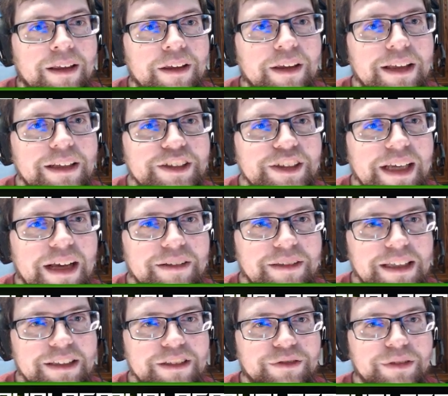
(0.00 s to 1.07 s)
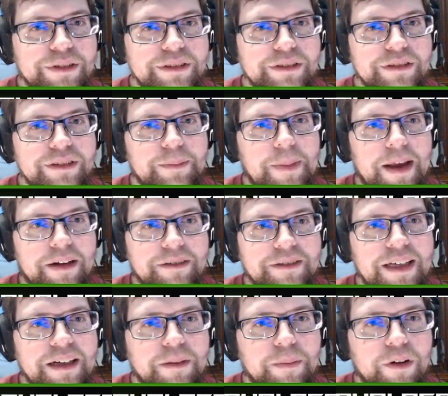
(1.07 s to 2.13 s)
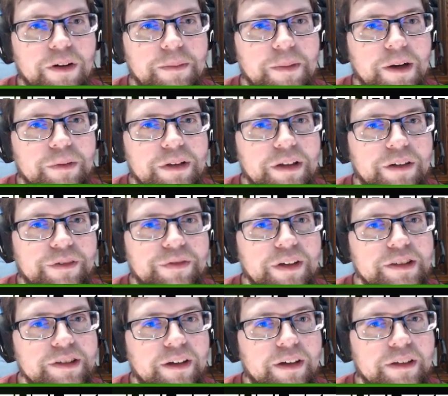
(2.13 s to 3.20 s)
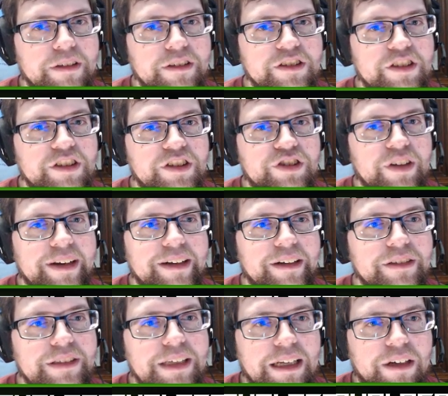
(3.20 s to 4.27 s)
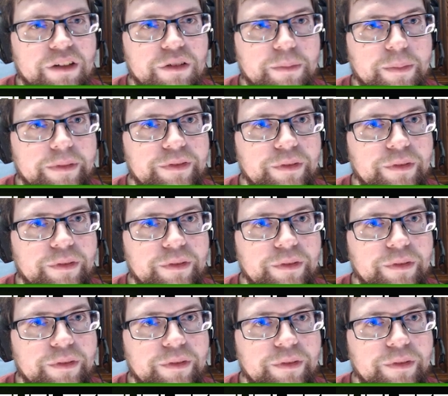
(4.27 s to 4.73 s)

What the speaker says: You can check out these crystals to battle Terra Pokemon with your friends or other trainers in a group of